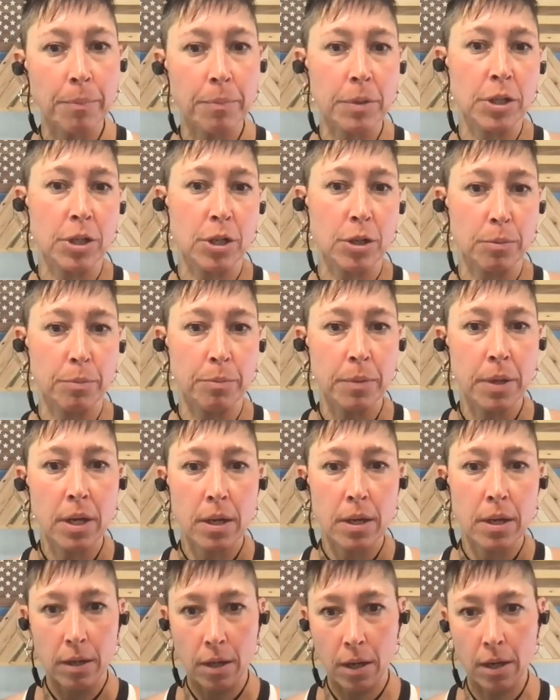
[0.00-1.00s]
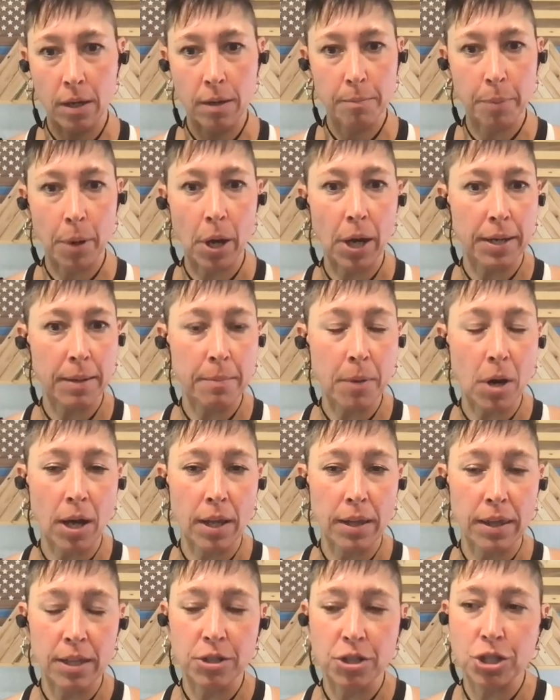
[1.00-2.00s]
you know, uh, bottom
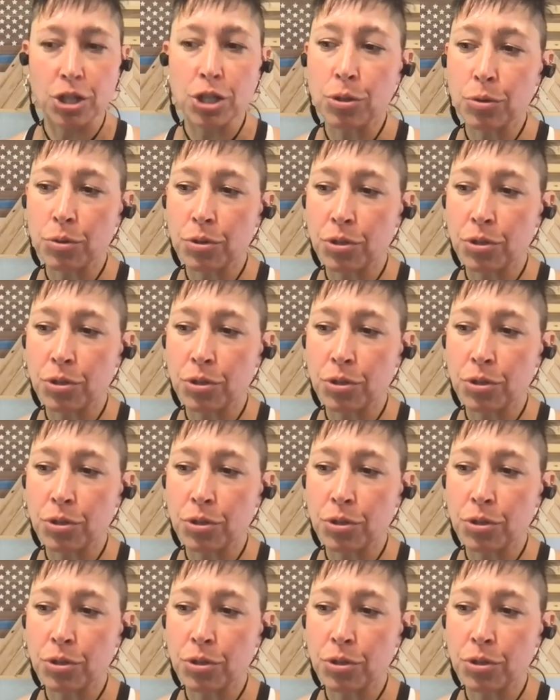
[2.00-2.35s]
on the shoe.